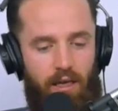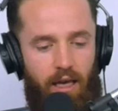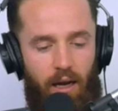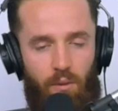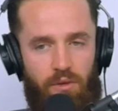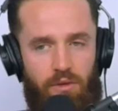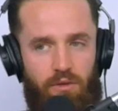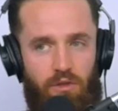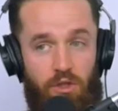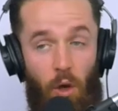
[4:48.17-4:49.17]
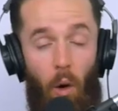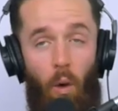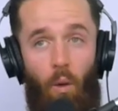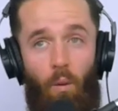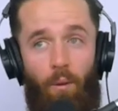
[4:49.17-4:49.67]
And I was
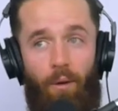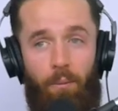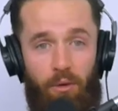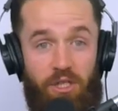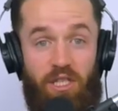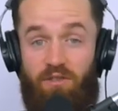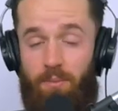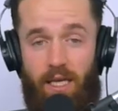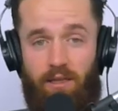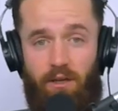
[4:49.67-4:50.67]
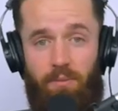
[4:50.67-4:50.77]
so appreciative of being there,